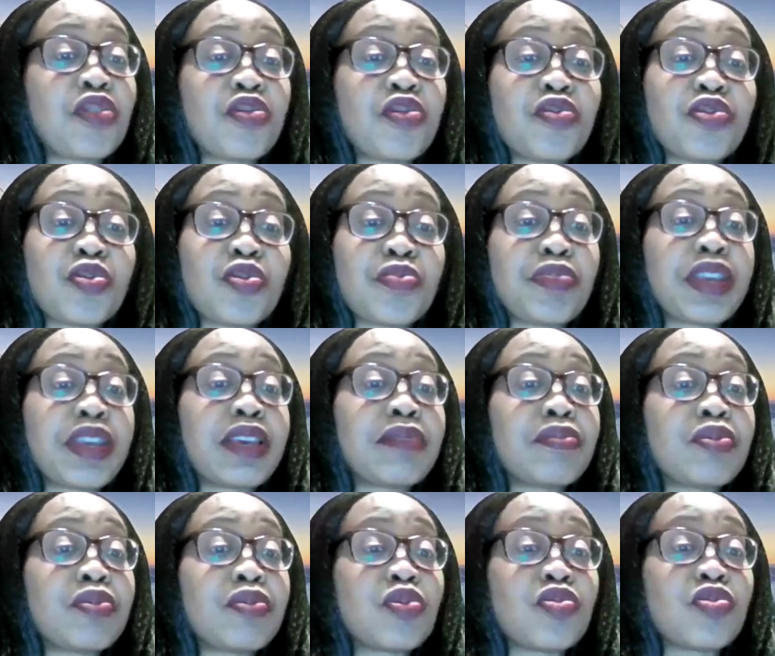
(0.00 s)
for you to be
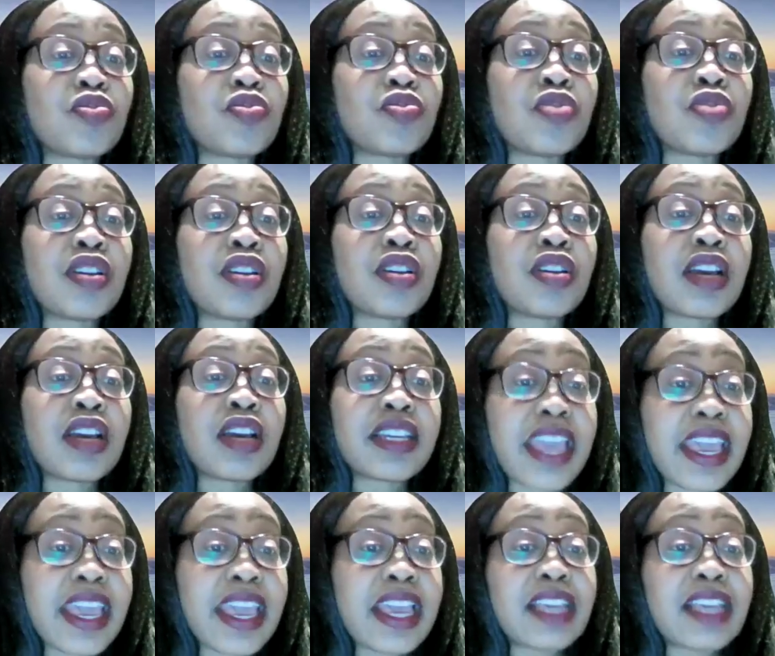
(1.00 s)
able to
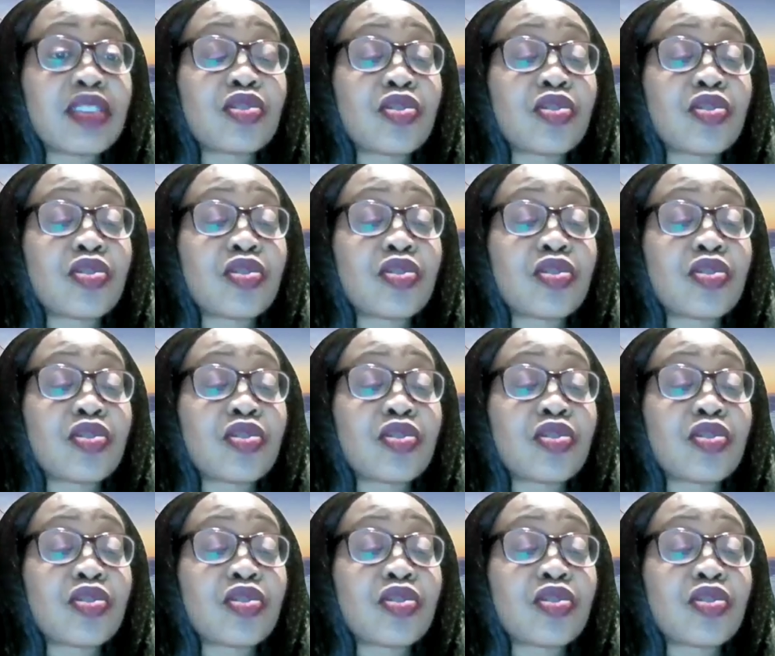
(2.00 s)
get